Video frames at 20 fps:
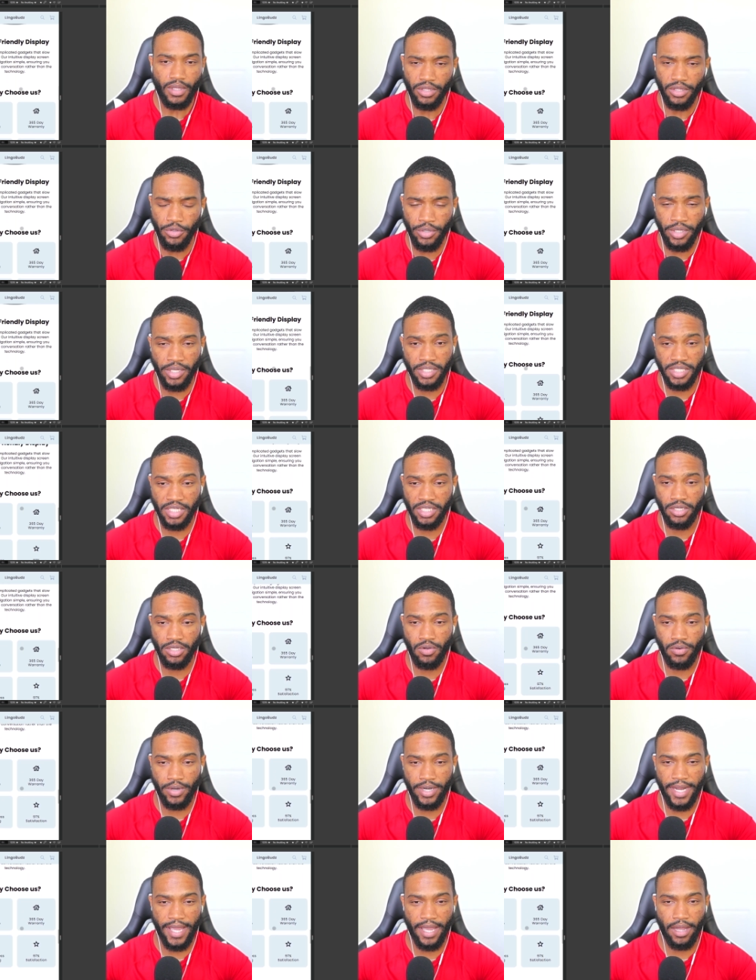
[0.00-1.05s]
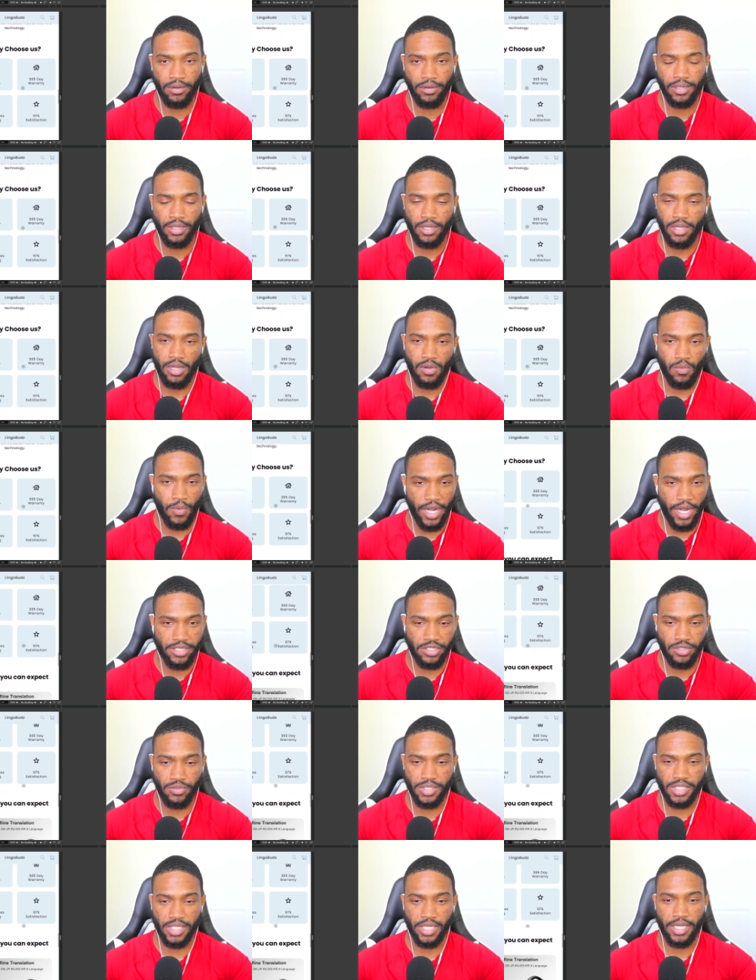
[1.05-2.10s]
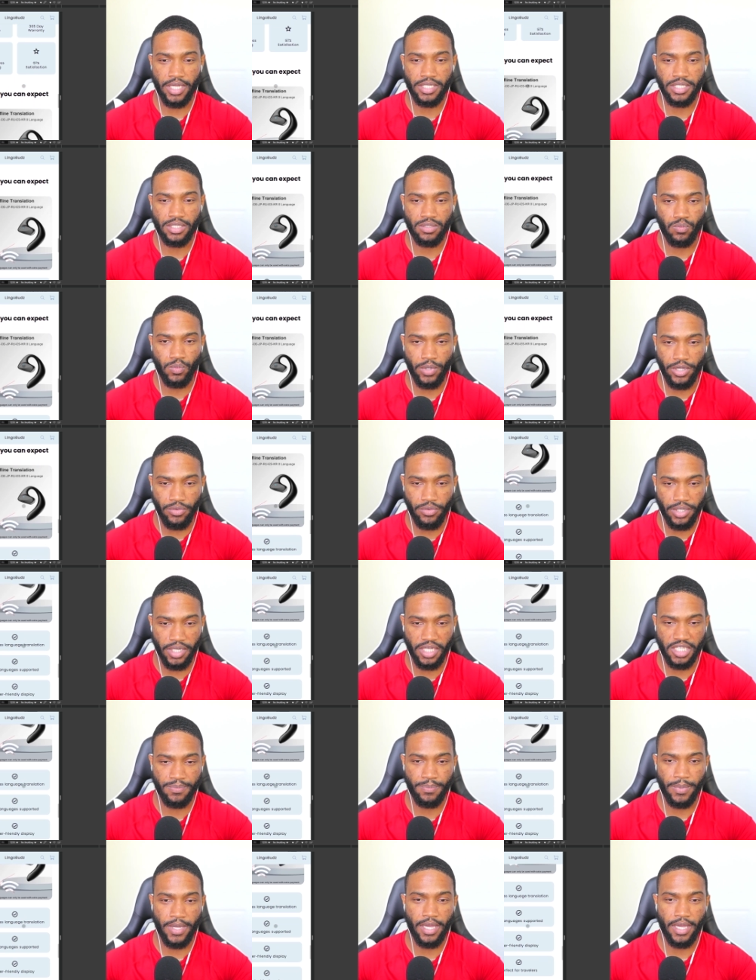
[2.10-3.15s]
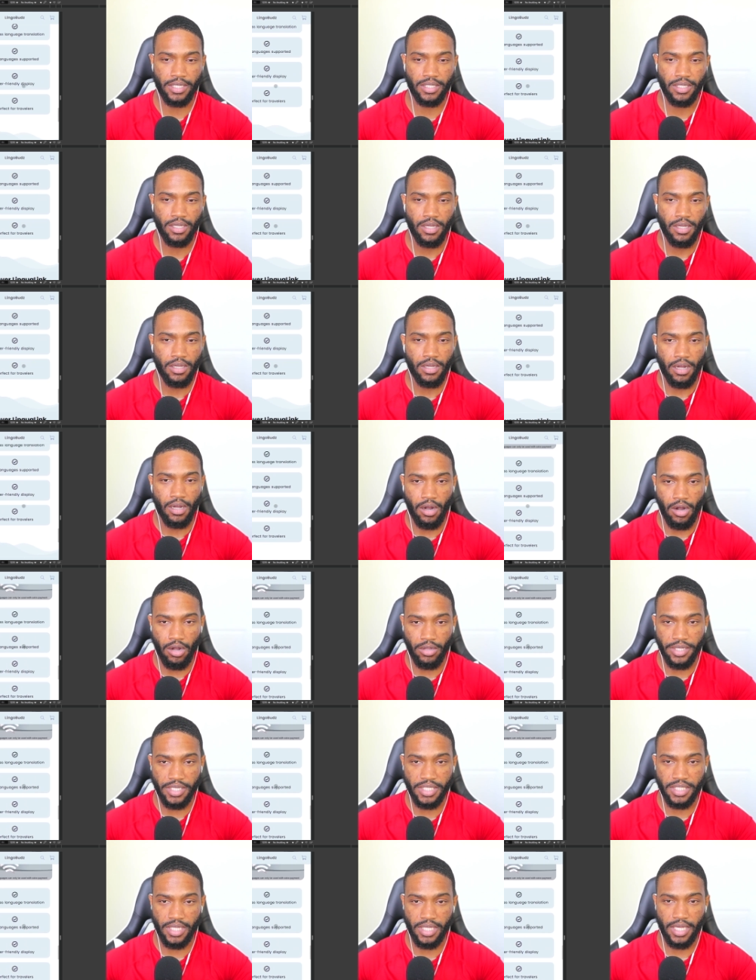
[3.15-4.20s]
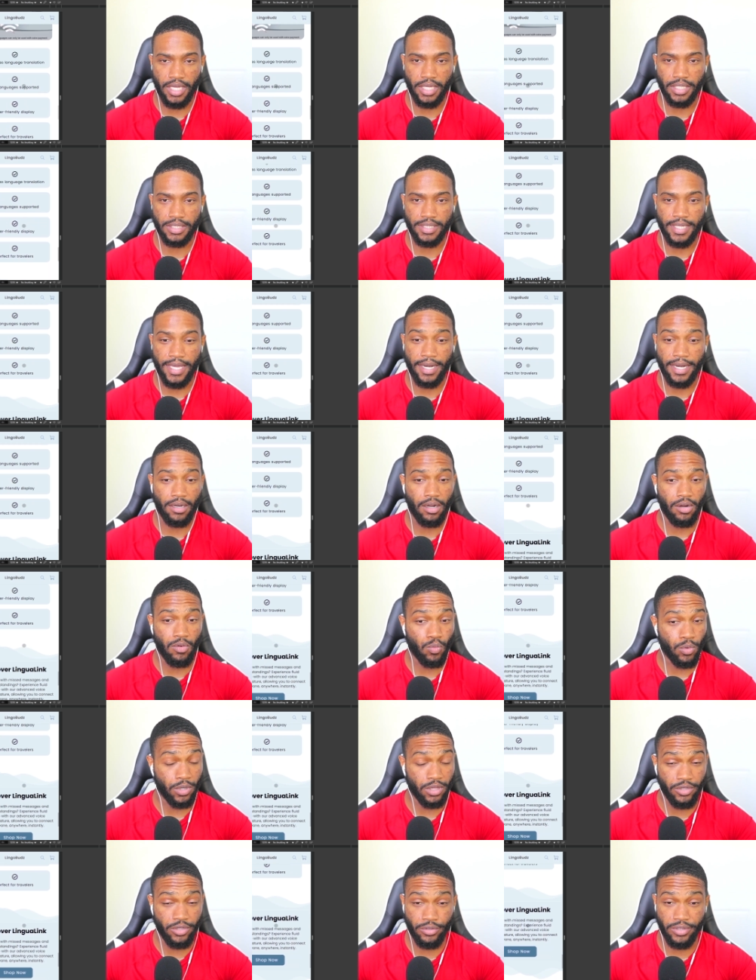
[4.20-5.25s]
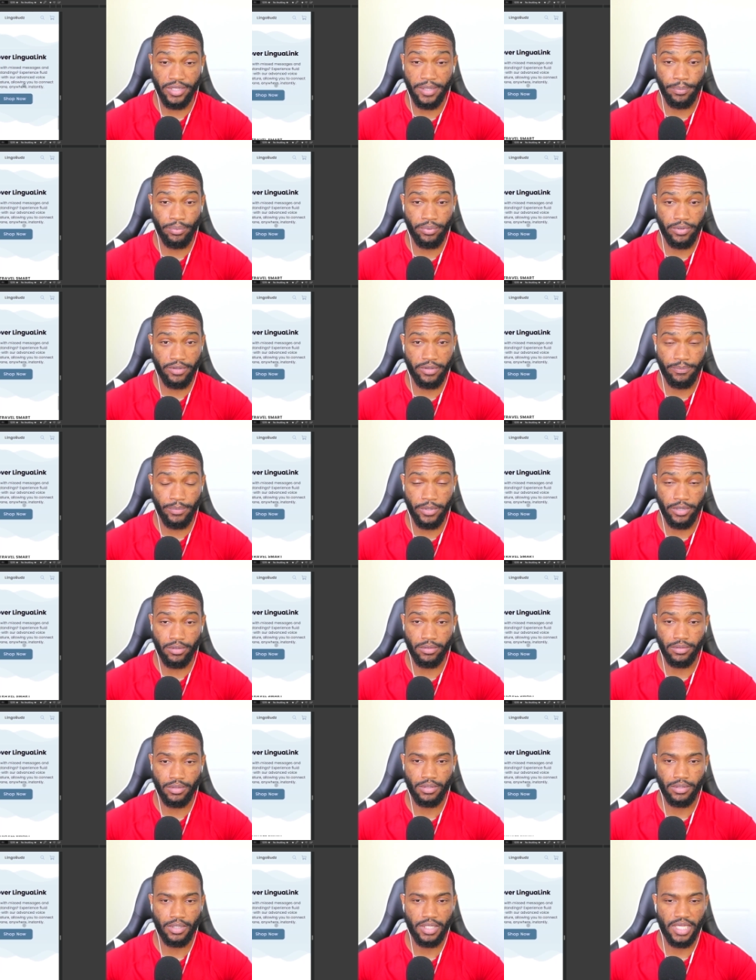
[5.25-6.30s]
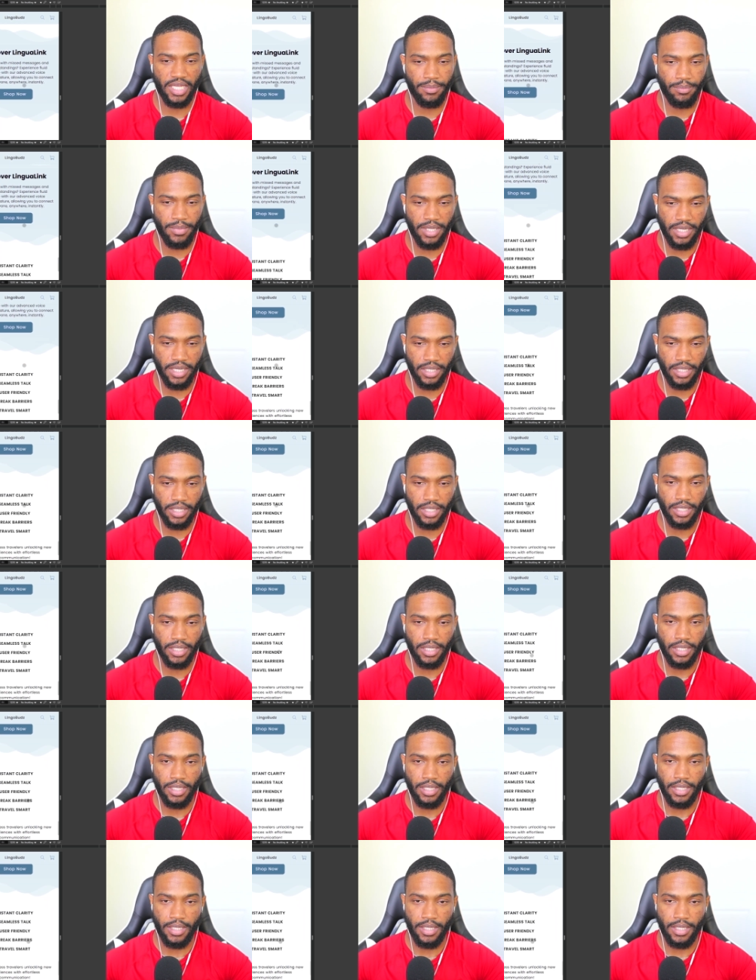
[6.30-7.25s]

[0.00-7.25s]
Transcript: You can continue going down, why choose us, what you can expect, all these things that were literally pre-built immediately.